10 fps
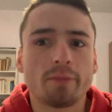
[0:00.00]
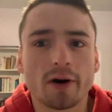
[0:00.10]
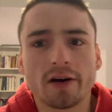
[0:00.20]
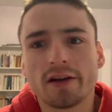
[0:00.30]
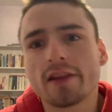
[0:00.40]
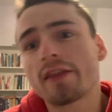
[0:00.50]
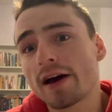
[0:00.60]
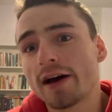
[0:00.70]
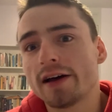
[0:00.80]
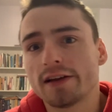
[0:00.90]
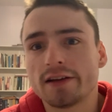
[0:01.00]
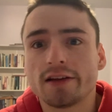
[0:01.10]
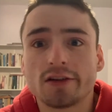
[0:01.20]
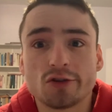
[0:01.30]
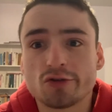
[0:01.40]
But that
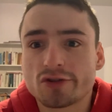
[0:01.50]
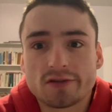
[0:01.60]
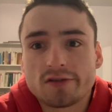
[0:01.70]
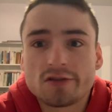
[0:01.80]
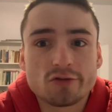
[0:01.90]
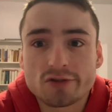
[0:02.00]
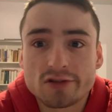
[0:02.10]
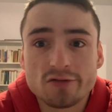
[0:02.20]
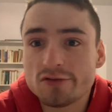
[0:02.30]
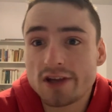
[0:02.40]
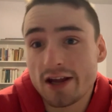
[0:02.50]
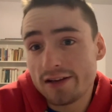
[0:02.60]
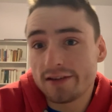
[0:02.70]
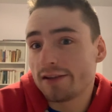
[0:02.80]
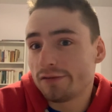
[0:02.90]
you just
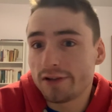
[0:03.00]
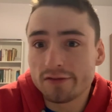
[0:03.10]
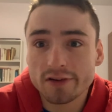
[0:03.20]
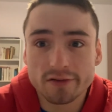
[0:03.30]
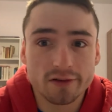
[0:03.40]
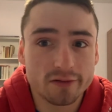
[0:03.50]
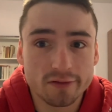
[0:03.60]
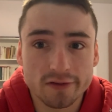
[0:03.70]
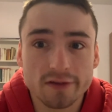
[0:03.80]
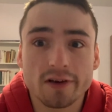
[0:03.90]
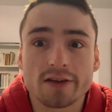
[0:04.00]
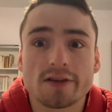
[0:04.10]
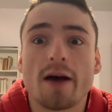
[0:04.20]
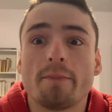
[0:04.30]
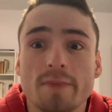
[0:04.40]
can't dig the flavour. The flavour is
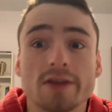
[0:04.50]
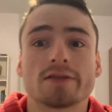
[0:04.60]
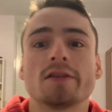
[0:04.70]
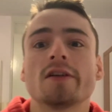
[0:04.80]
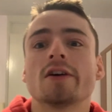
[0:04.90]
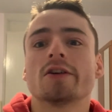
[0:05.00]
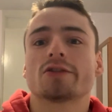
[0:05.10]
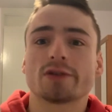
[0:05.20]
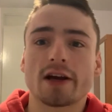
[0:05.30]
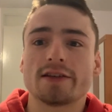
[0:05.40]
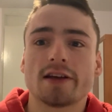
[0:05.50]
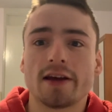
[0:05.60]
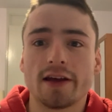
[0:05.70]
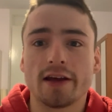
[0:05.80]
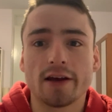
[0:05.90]
amazing. So guys,
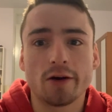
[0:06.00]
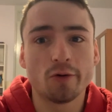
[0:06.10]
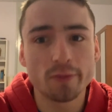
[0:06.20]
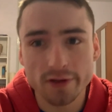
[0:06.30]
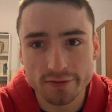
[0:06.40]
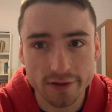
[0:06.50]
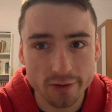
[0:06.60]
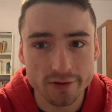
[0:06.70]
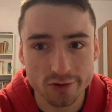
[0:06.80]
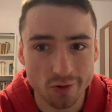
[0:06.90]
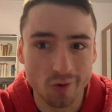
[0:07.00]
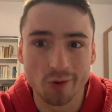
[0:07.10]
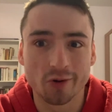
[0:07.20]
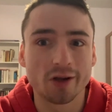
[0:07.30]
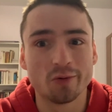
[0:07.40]
I hope this video isn't too
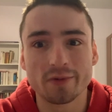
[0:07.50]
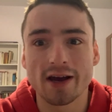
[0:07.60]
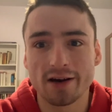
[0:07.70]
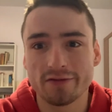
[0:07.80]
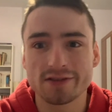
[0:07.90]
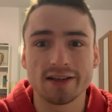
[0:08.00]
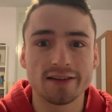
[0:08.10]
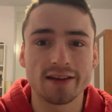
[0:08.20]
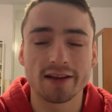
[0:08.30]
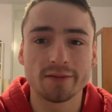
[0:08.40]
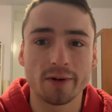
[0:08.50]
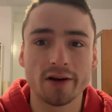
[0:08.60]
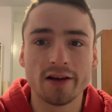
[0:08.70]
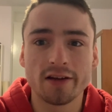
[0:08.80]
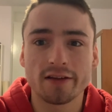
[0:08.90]
long, and I hope you have stayed to the end.
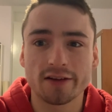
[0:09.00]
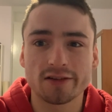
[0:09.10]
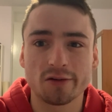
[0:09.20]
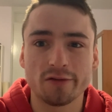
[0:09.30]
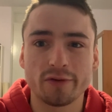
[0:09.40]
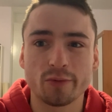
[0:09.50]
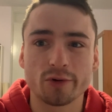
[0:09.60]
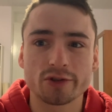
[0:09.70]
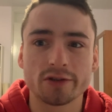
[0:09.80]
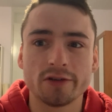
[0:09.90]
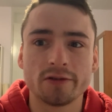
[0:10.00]
But thanks a lot for watching.